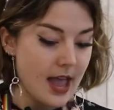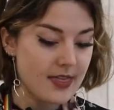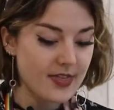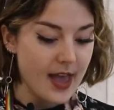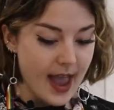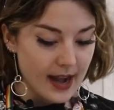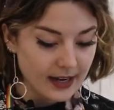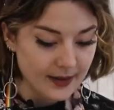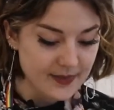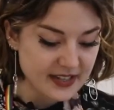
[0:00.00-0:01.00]
And
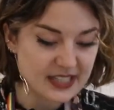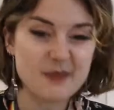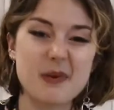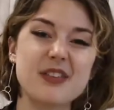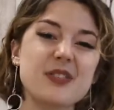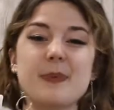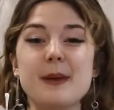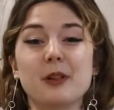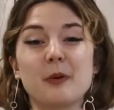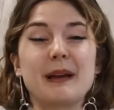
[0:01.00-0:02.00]
then this is the bit that
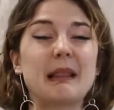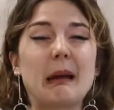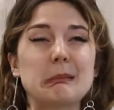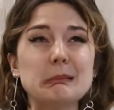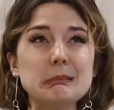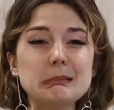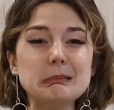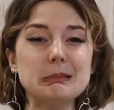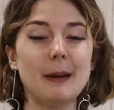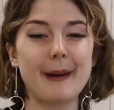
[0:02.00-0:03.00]
people are a bit like,
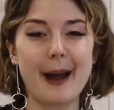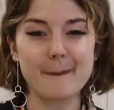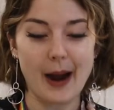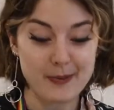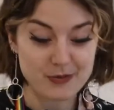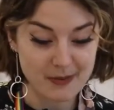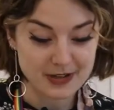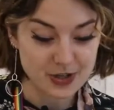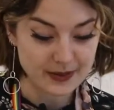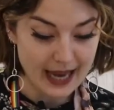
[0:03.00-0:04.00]
oh, about, but I
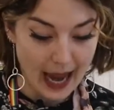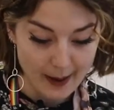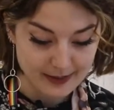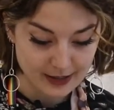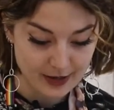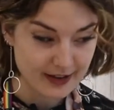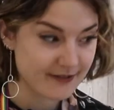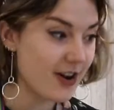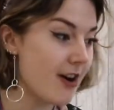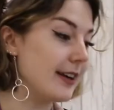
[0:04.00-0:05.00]
promise you it's absolutely
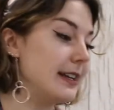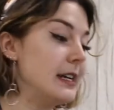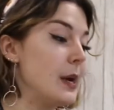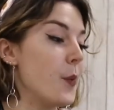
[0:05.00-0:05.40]
fine.